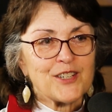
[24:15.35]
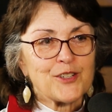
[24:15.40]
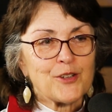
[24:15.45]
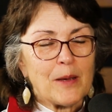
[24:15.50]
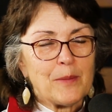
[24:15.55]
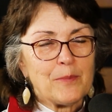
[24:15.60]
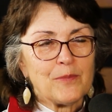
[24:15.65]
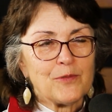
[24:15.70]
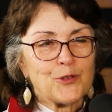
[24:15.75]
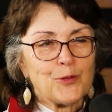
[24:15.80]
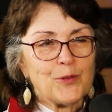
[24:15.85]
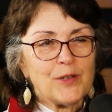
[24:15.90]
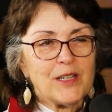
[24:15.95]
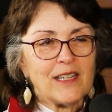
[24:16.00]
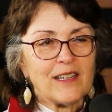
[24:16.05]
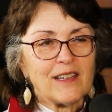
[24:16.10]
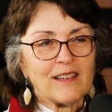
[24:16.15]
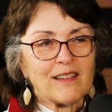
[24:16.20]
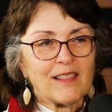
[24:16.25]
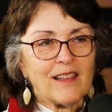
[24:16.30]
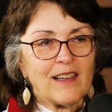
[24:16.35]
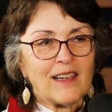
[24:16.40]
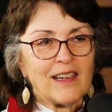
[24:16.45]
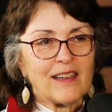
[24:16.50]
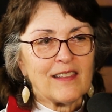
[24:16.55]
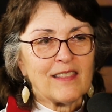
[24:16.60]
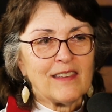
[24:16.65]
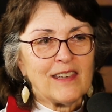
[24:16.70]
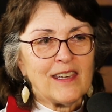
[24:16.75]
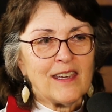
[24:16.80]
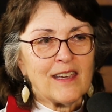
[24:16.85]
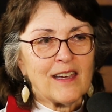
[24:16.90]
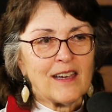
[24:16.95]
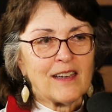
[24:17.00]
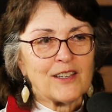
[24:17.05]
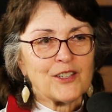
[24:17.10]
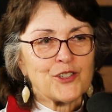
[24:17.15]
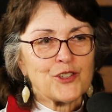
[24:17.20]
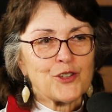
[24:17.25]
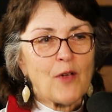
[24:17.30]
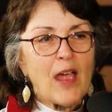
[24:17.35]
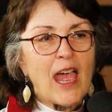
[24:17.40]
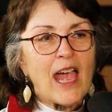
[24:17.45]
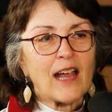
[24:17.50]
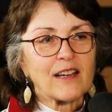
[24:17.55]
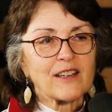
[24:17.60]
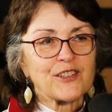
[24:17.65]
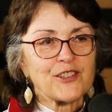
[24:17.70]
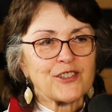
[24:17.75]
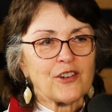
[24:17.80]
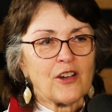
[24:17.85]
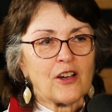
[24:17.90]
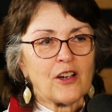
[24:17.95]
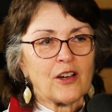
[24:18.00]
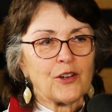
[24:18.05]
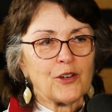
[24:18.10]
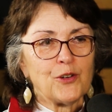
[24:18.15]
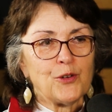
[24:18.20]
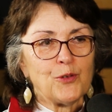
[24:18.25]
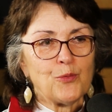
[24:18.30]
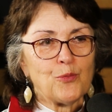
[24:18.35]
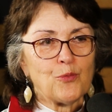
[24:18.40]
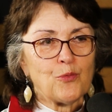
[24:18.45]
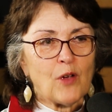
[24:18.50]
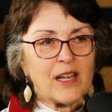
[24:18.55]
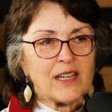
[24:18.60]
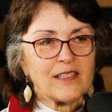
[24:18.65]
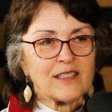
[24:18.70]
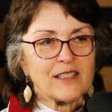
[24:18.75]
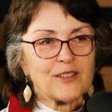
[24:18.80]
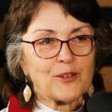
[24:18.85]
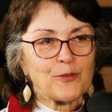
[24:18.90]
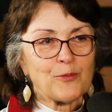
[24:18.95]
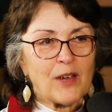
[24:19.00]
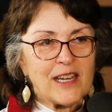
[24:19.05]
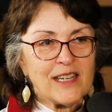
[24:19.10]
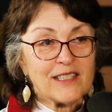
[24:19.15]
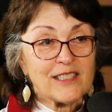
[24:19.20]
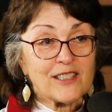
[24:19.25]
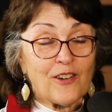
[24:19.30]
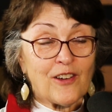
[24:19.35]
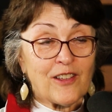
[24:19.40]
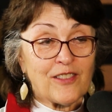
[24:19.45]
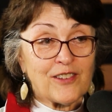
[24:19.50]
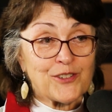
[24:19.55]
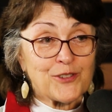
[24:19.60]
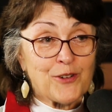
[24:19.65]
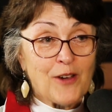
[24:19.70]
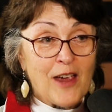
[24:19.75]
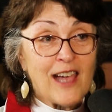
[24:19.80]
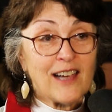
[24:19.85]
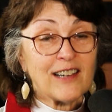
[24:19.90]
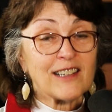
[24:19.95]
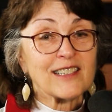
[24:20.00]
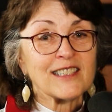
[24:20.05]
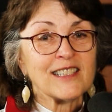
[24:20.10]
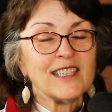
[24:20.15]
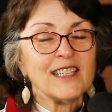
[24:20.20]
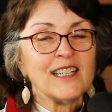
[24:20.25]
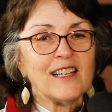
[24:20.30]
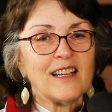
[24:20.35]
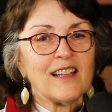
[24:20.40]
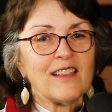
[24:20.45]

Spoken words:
So I'm treating it like the track star who runs the race on the track,